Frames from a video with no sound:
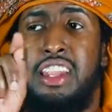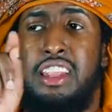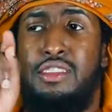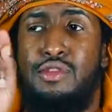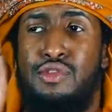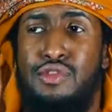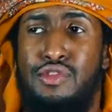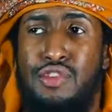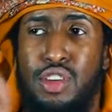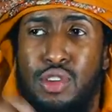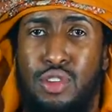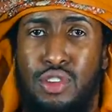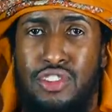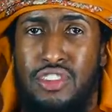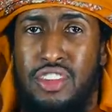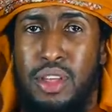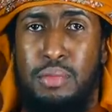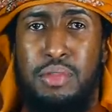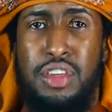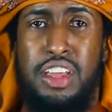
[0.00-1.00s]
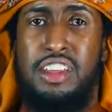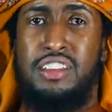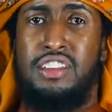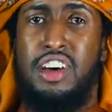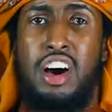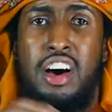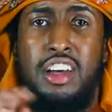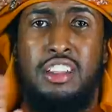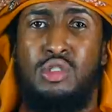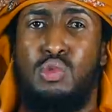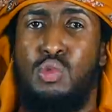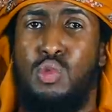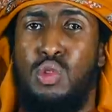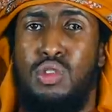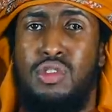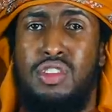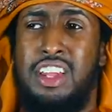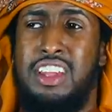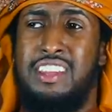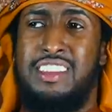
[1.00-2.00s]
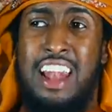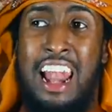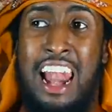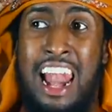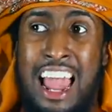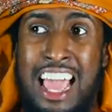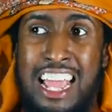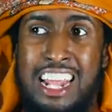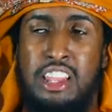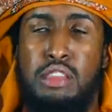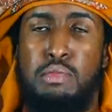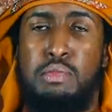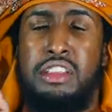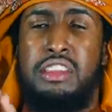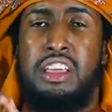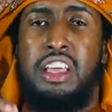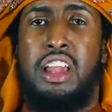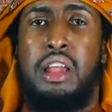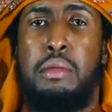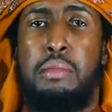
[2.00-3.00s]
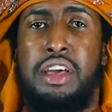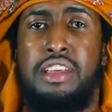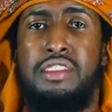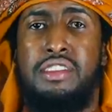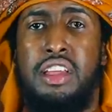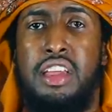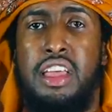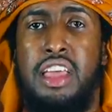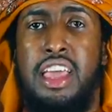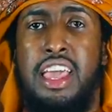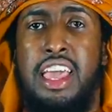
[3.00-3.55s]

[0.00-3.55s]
feels something in his heart towards. He doesn't like this particular person.